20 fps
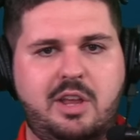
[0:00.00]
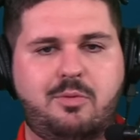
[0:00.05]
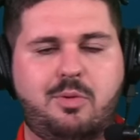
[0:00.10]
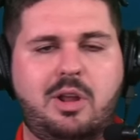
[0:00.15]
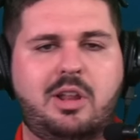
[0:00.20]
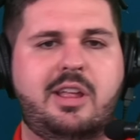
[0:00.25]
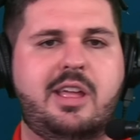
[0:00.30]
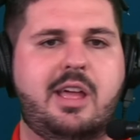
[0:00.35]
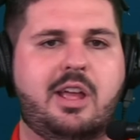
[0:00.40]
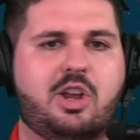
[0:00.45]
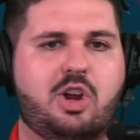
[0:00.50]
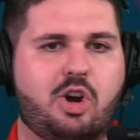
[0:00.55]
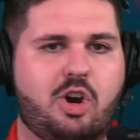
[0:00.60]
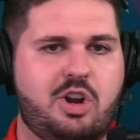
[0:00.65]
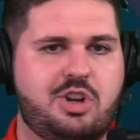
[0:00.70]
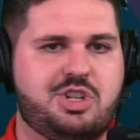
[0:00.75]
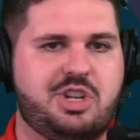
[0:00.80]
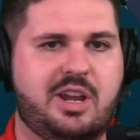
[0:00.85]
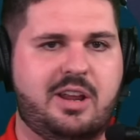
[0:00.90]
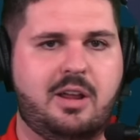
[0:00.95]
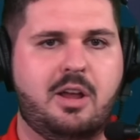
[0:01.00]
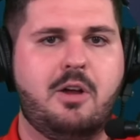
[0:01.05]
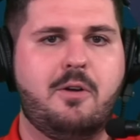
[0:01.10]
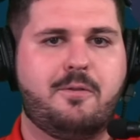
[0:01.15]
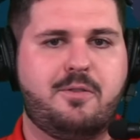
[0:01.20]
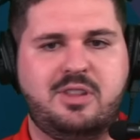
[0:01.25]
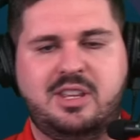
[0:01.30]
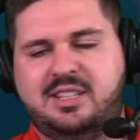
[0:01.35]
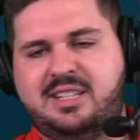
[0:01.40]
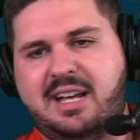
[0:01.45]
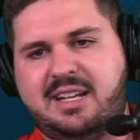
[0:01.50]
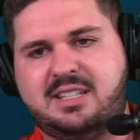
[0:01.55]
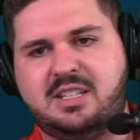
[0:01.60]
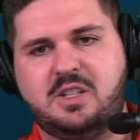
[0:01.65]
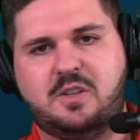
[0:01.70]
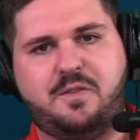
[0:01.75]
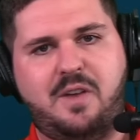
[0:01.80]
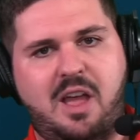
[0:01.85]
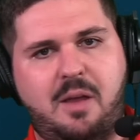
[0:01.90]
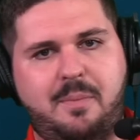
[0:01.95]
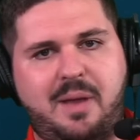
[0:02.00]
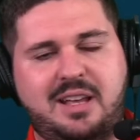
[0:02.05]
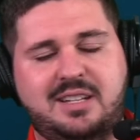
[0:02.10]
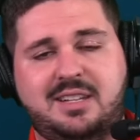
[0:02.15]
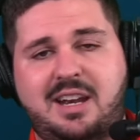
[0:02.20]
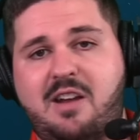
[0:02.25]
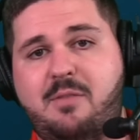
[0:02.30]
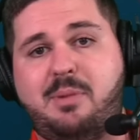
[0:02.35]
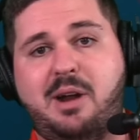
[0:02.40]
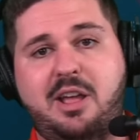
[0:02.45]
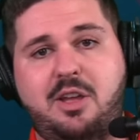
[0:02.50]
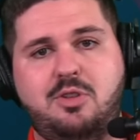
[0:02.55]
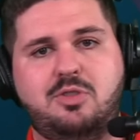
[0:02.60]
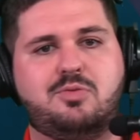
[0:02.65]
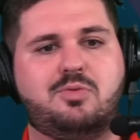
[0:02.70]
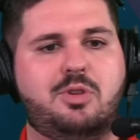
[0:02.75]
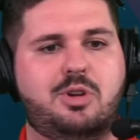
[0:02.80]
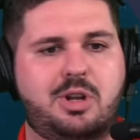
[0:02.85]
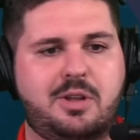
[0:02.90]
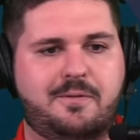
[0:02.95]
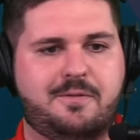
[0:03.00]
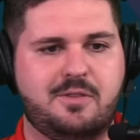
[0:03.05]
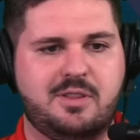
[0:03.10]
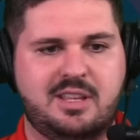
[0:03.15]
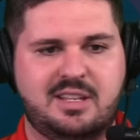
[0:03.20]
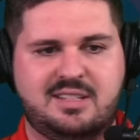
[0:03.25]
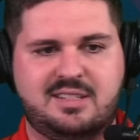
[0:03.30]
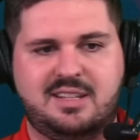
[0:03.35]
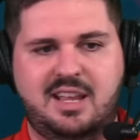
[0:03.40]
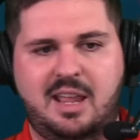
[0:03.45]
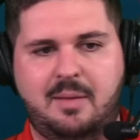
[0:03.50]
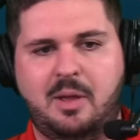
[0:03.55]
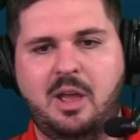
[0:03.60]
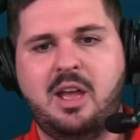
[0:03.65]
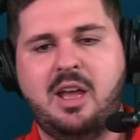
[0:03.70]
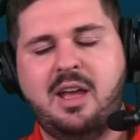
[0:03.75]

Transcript: really encouraging for the Texans fan base and everybody who's rooting for this team.